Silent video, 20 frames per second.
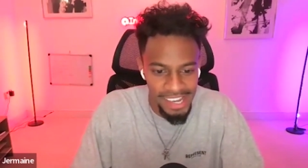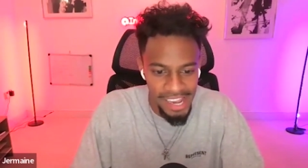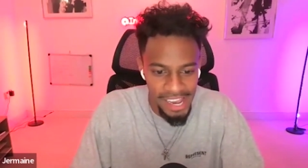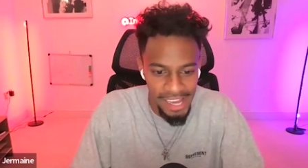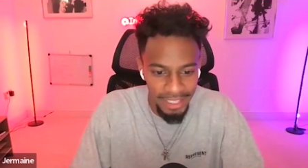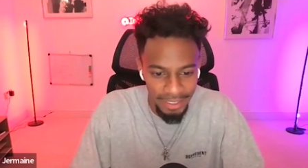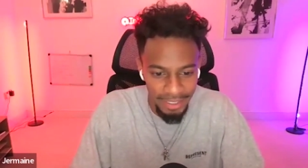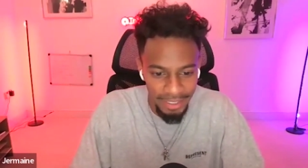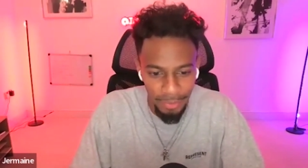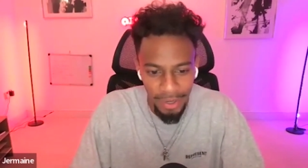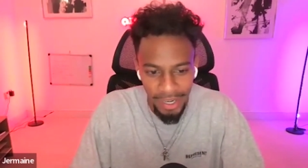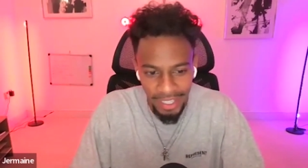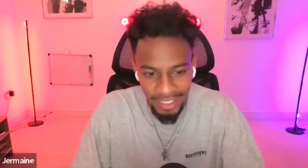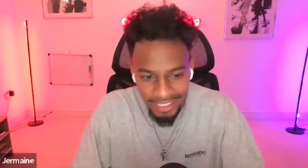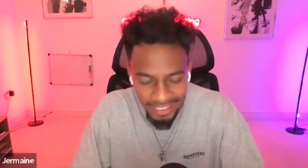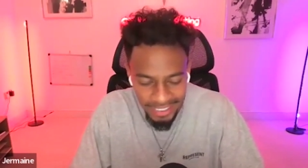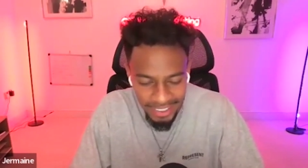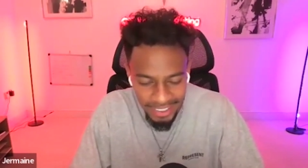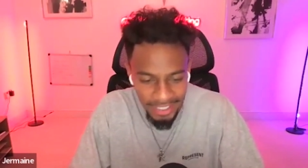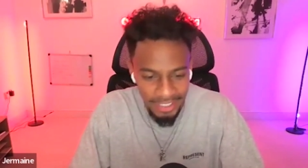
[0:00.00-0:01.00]
this a wise
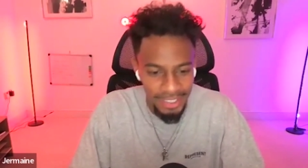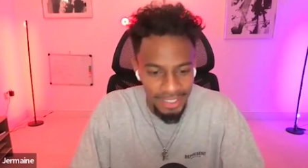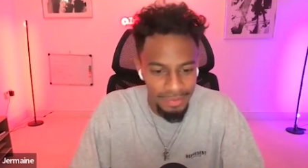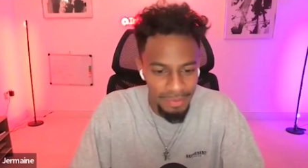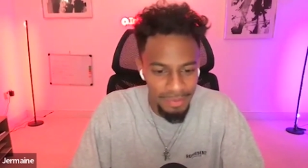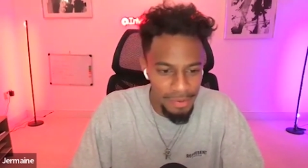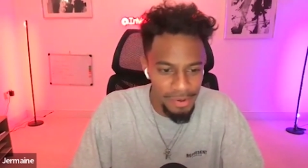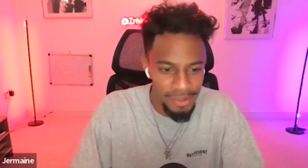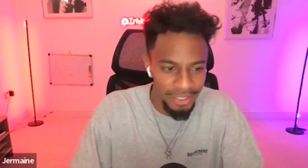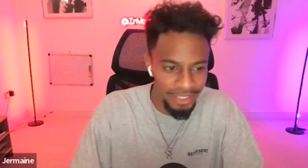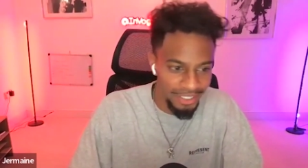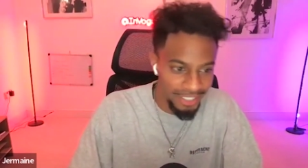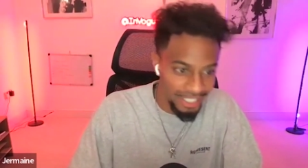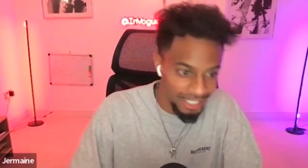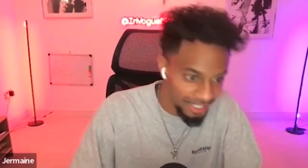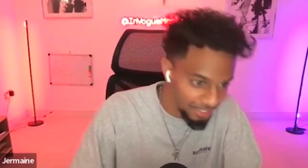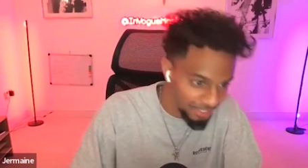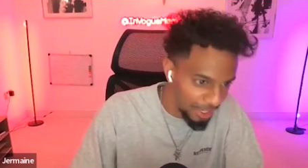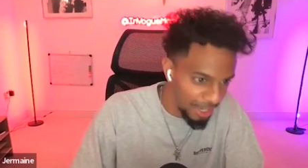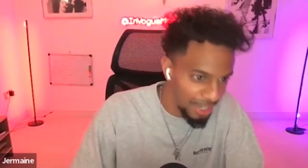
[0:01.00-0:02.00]
decision? Maybe you need to
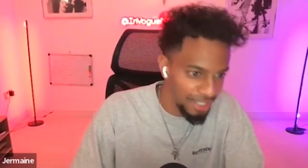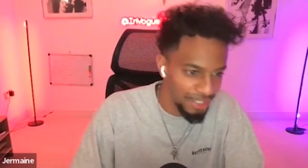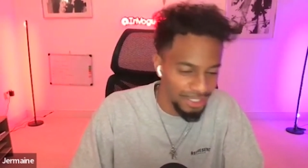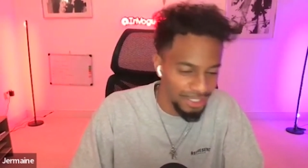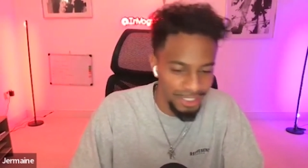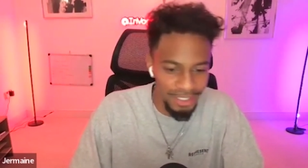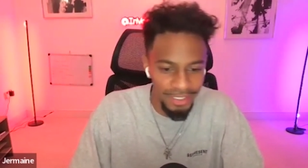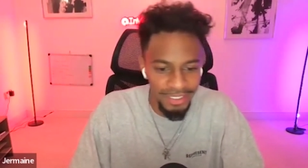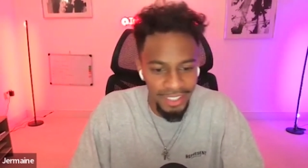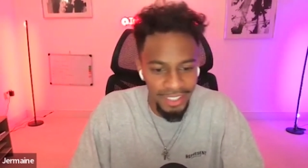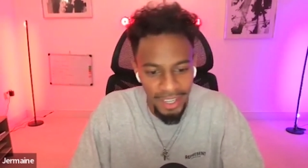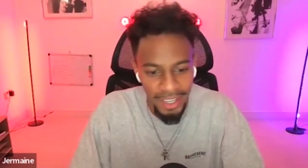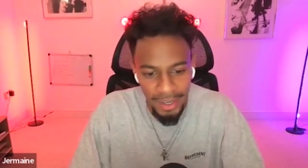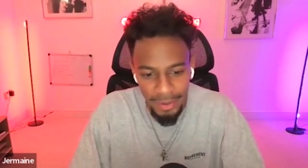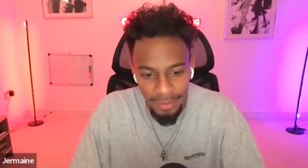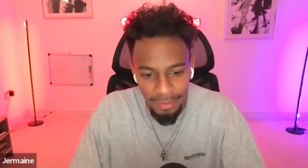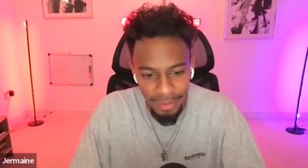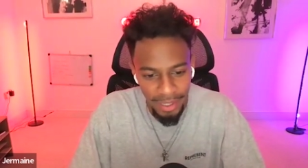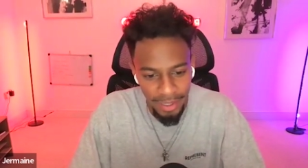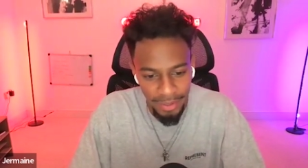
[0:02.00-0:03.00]
change strategies.
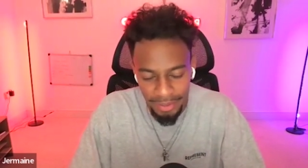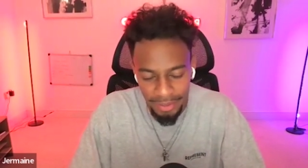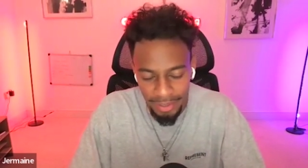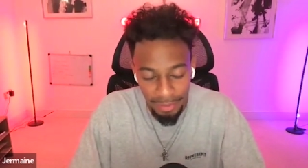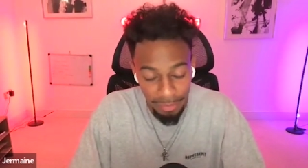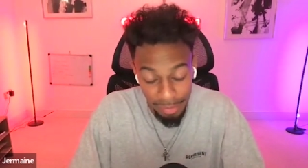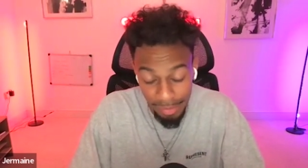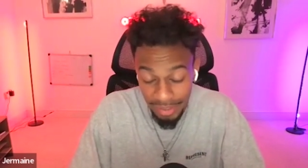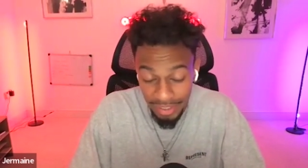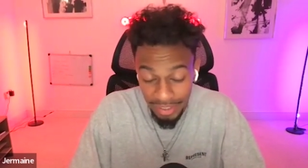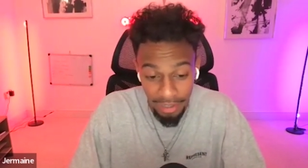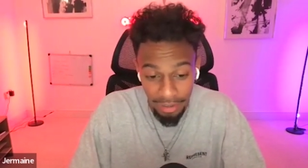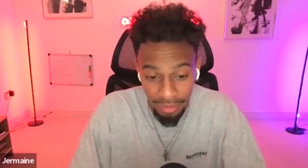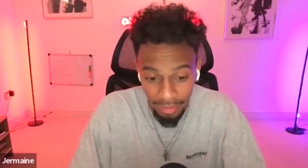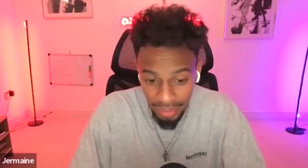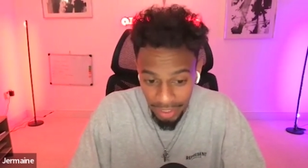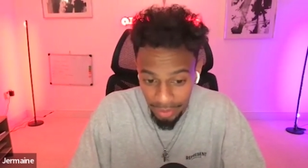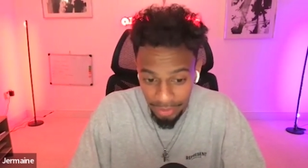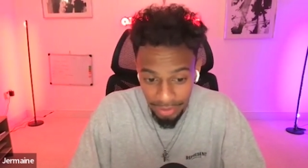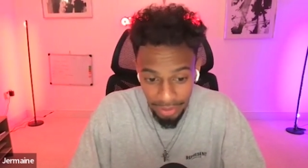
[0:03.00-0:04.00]
But I was just implementing
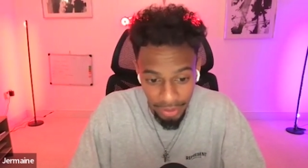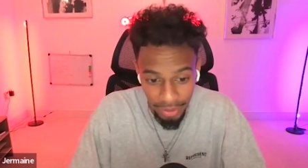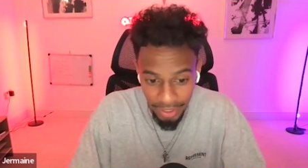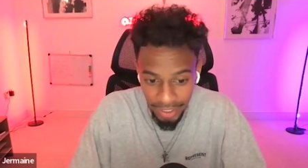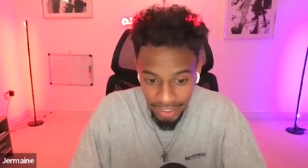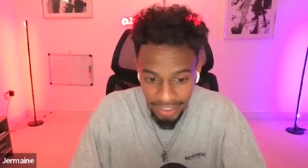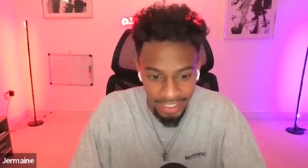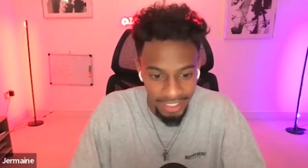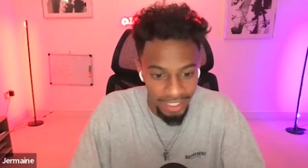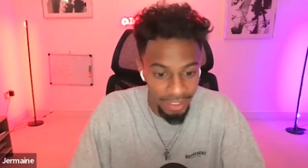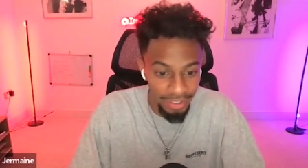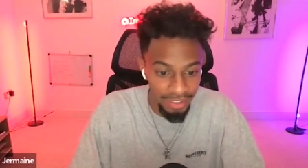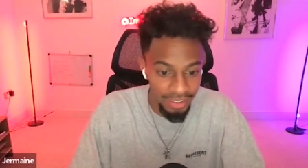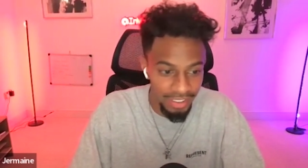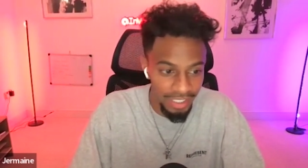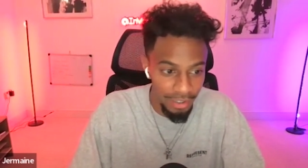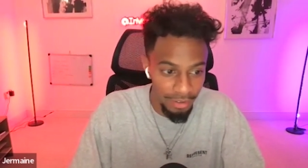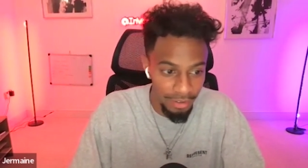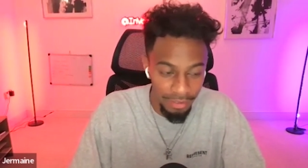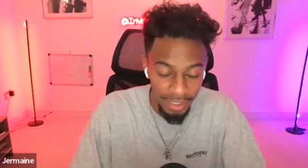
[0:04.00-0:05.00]
everything I was learning.
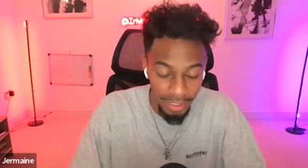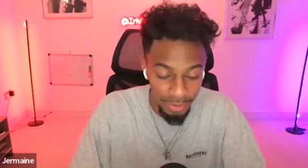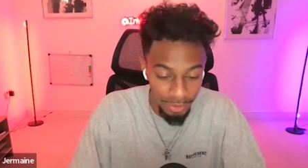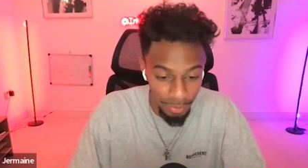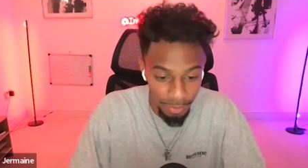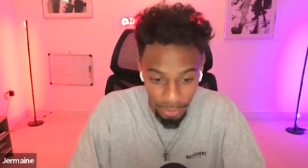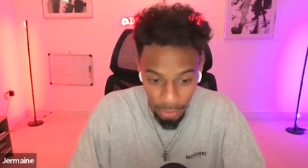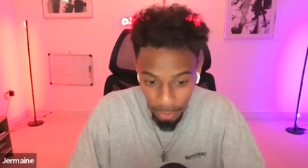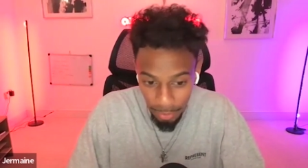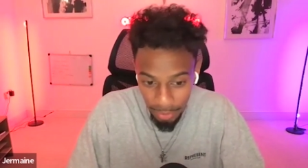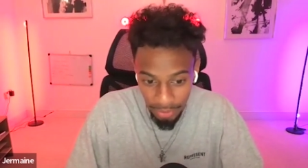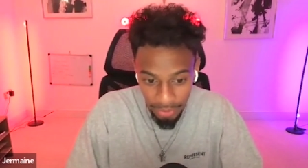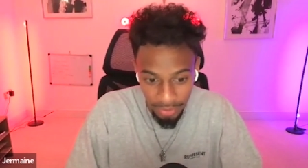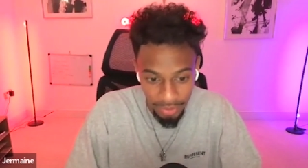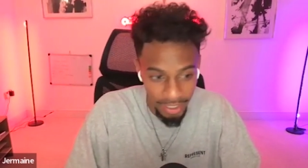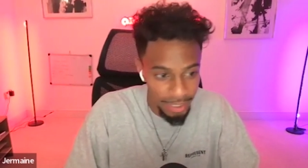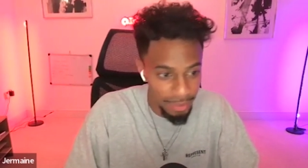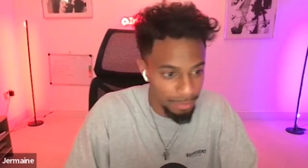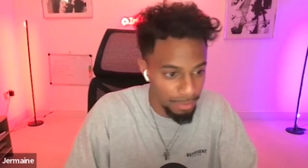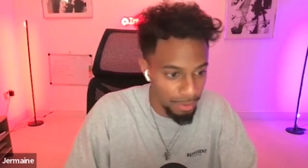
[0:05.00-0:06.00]
Everything I was absorbing
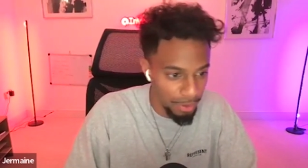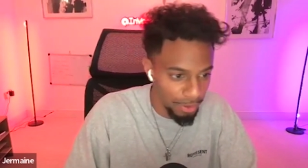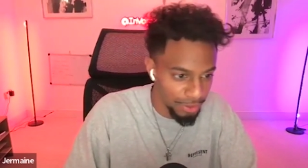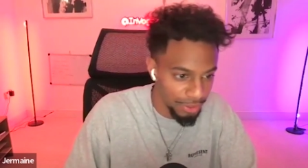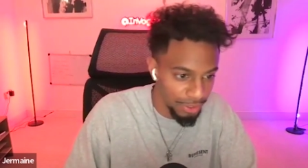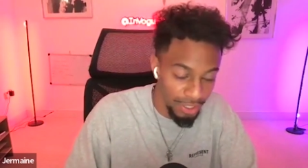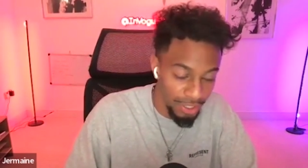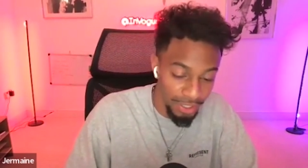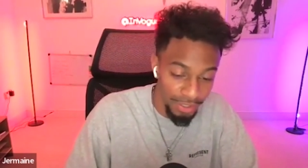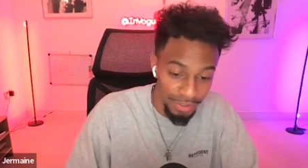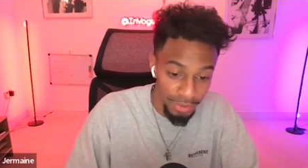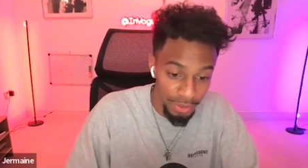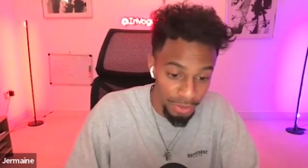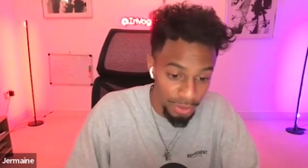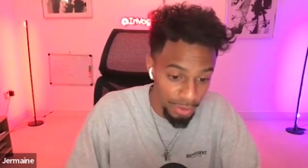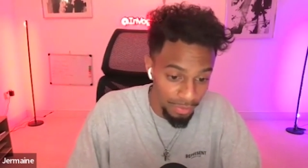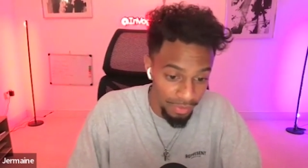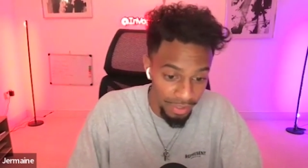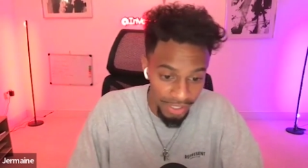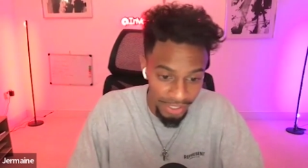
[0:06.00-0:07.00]
on like podcasts,
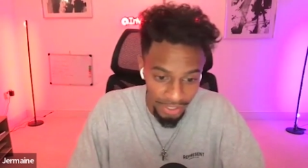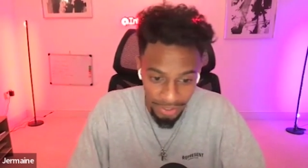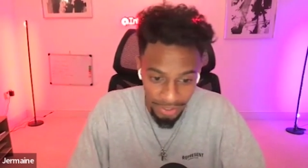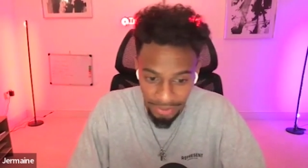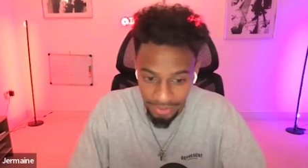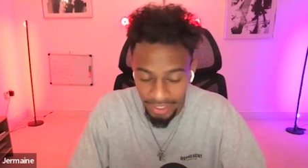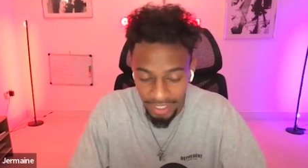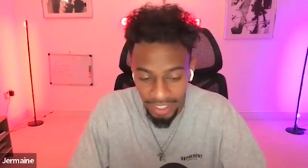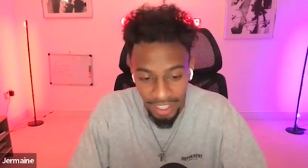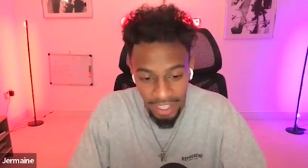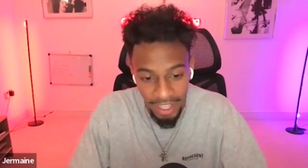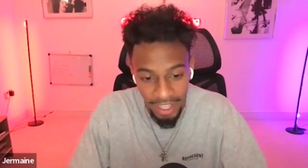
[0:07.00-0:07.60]
YouTube videos.